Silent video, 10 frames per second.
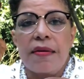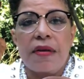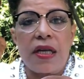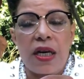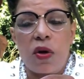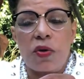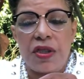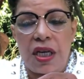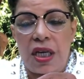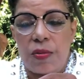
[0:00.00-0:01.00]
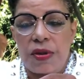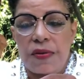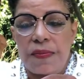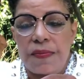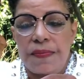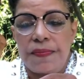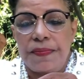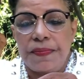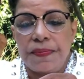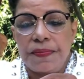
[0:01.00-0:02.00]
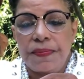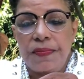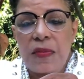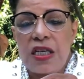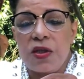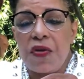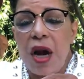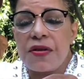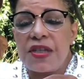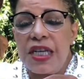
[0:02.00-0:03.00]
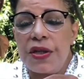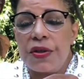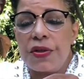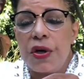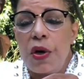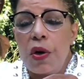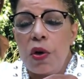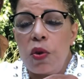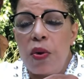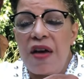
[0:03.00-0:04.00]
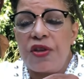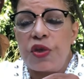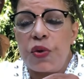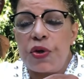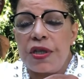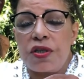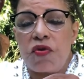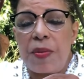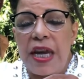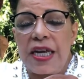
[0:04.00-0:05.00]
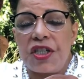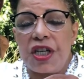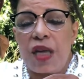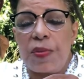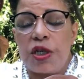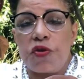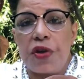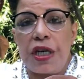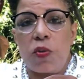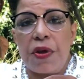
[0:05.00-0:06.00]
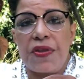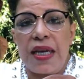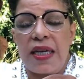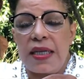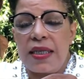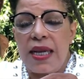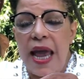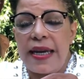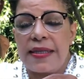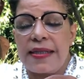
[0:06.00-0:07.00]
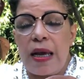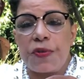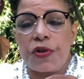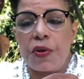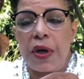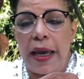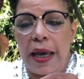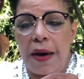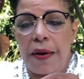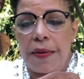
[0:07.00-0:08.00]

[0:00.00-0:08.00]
clinical teams so that our seniors who have endured discrimination can be treated with dignity and exceptional care.